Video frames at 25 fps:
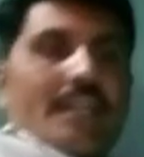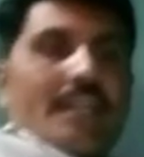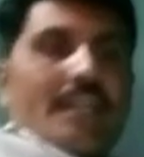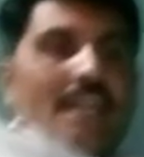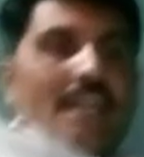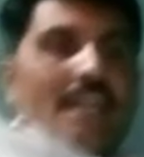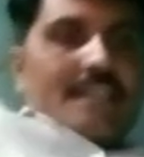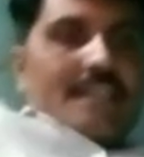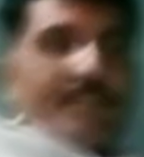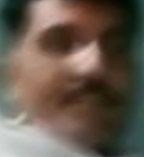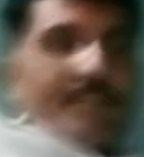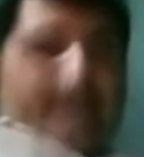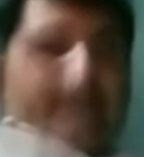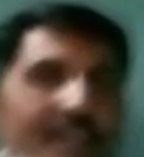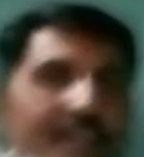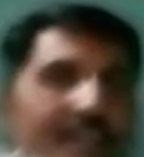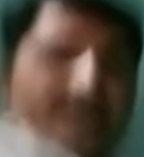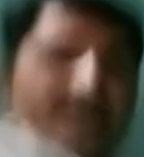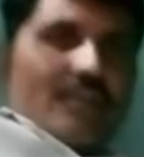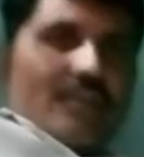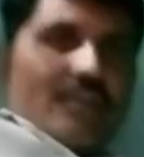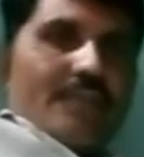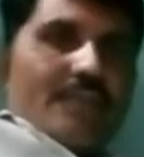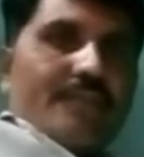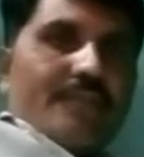aspect
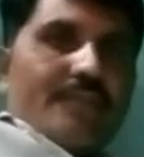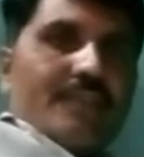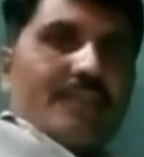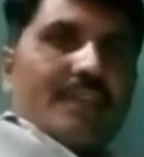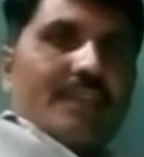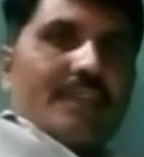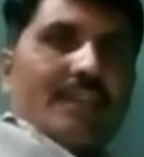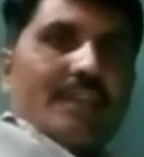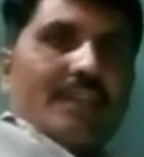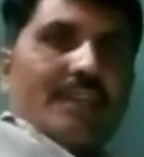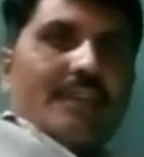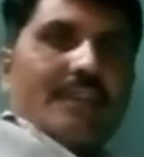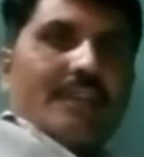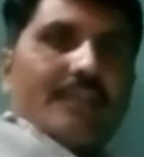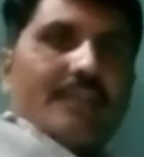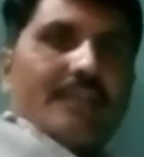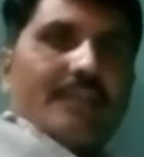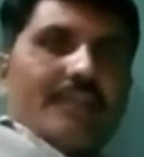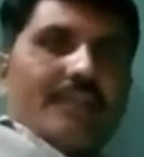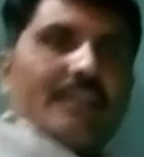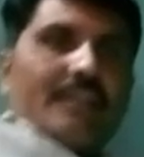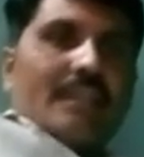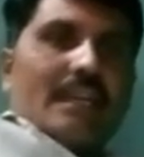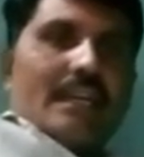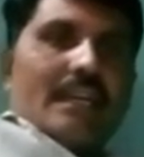of the
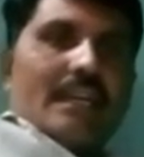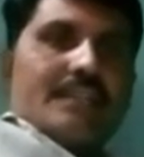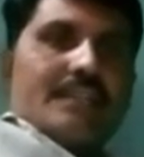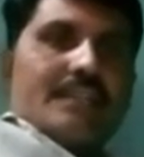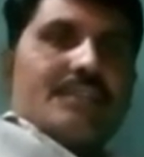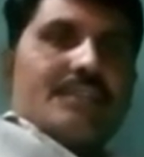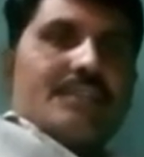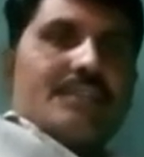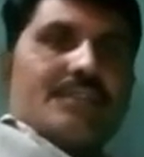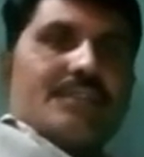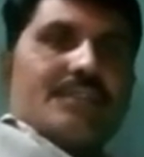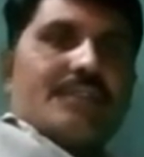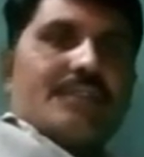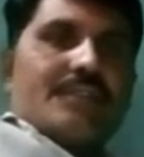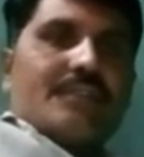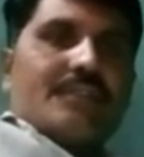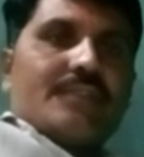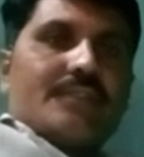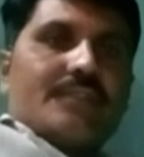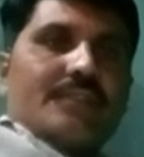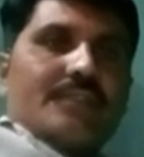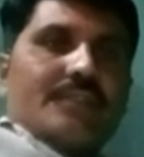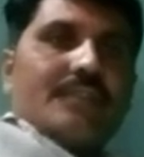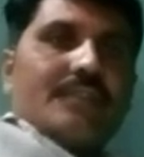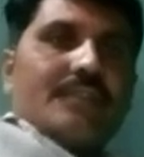that
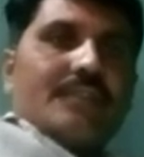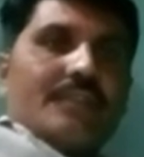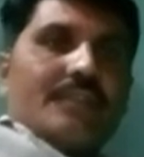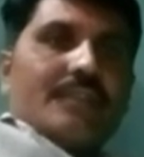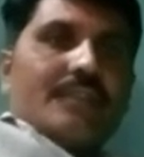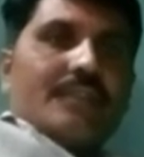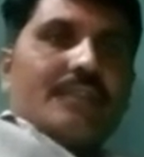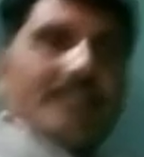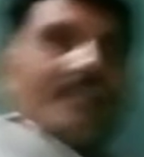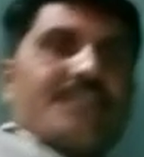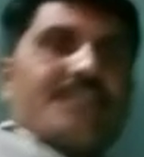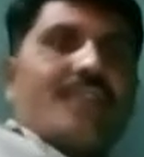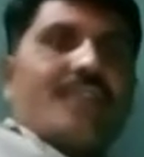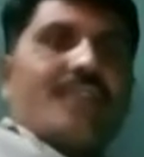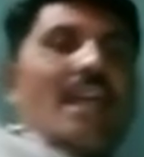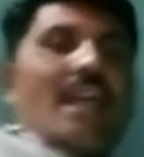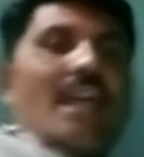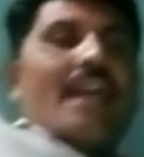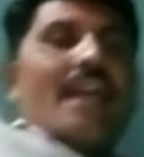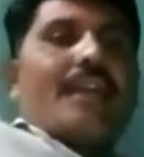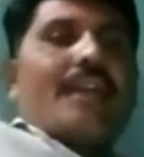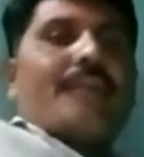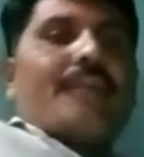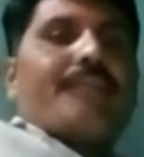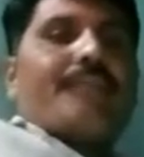the
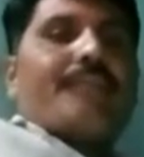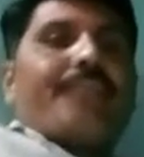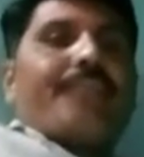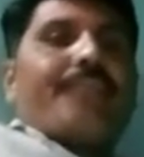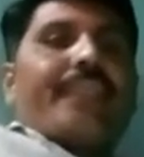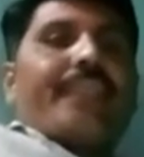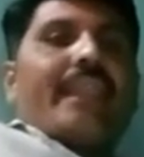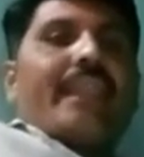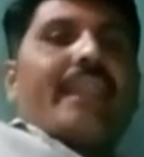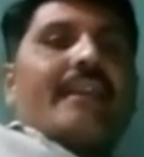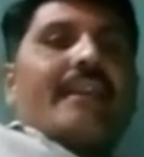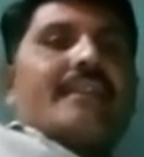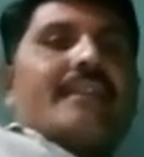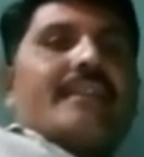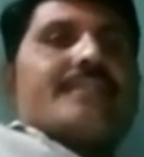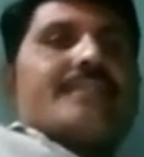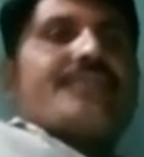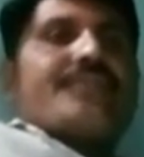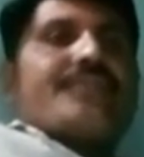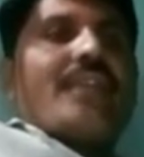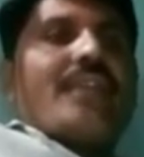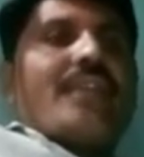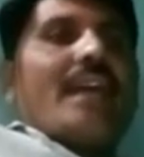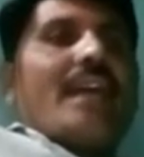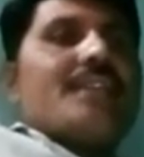SRY
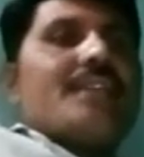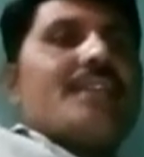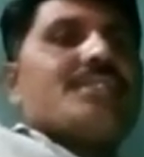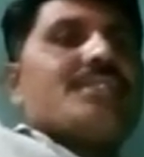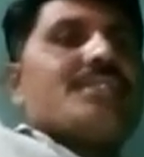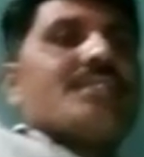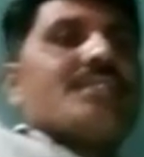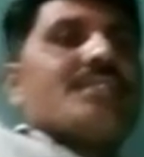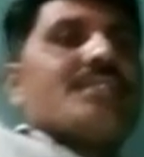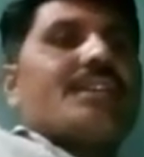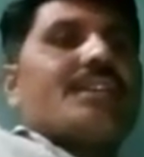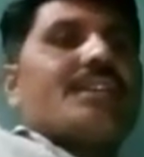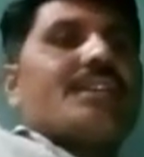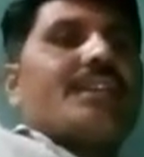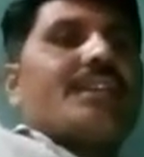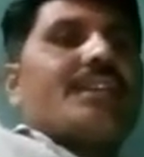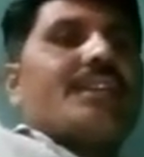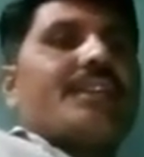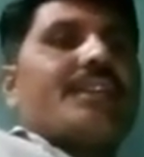gene,